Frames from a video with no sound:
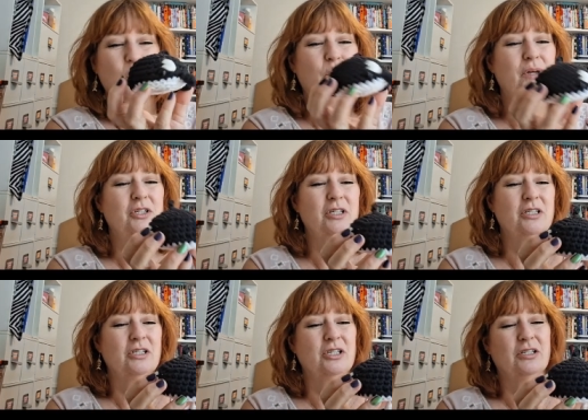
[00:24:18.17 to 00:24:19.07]
Which
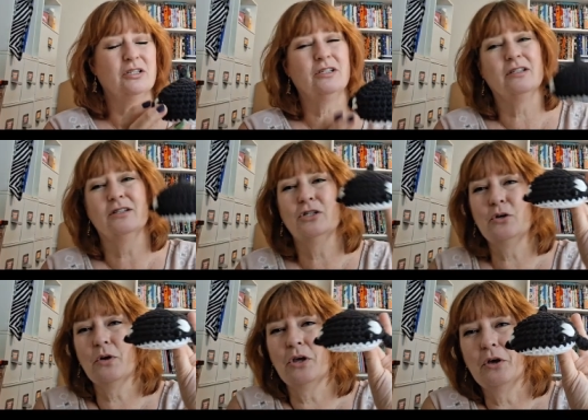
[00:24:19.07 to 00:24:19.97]
is just
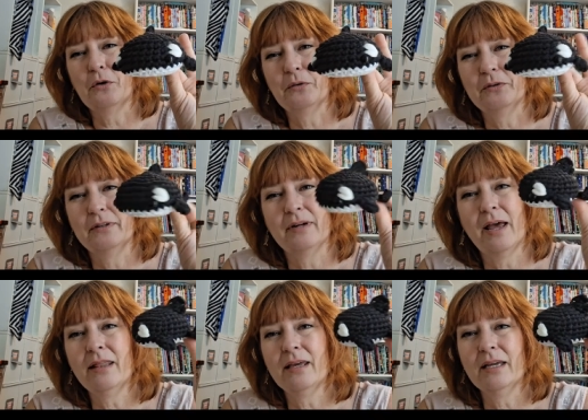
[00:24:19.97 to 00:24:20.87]
too cute.
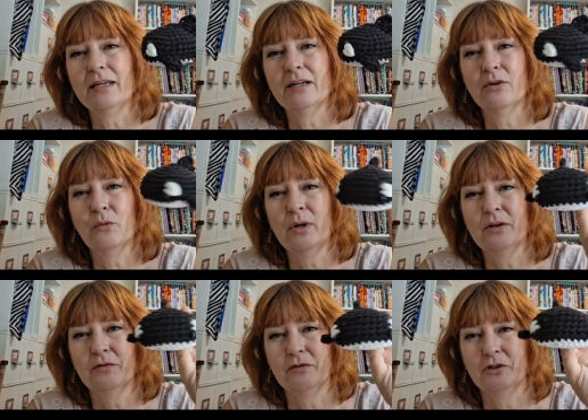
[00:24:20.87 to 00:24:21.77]
I think he did a
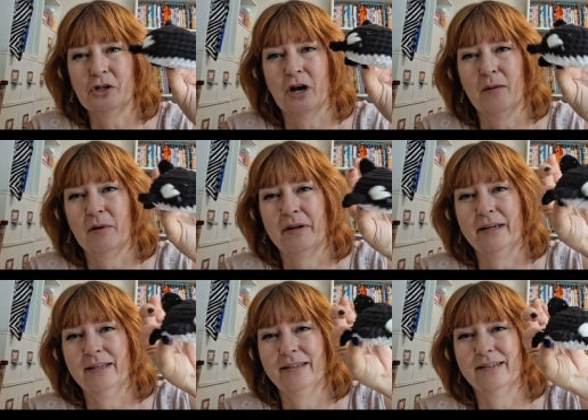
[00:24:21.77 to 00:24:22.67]
wonderful job on
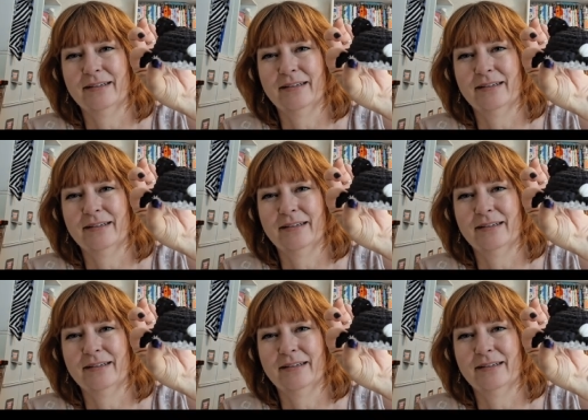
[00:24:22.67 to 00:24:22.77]
it.